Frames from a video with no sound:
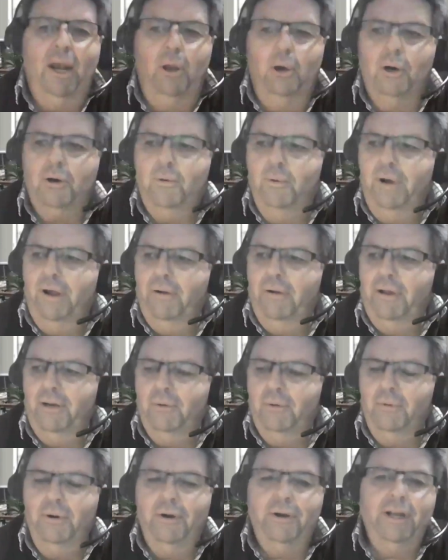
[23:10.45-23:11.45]
look, we're
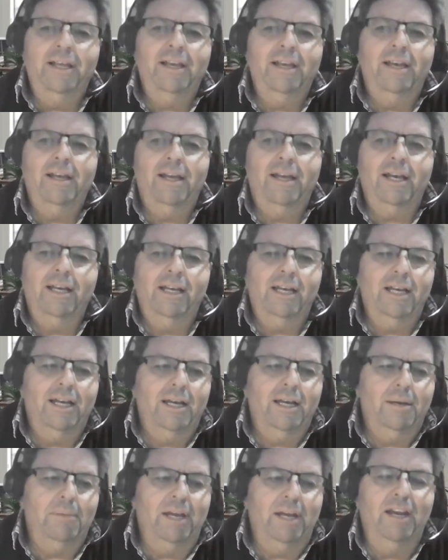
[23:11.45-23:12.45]
in
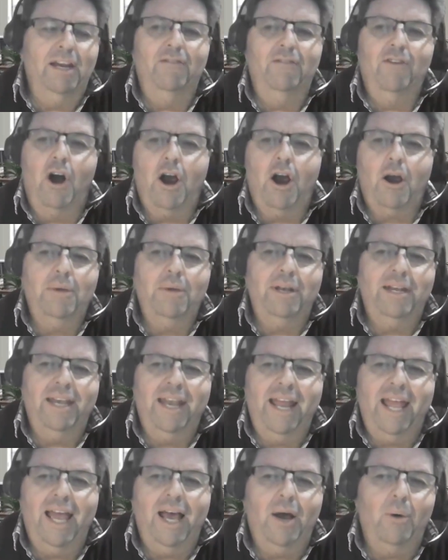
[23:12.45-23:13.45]
an environment
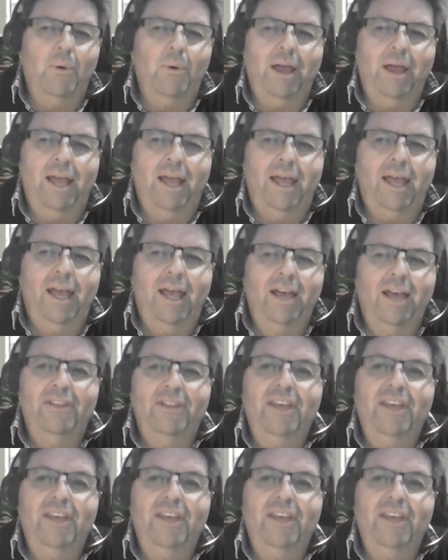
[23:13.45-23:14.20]
now where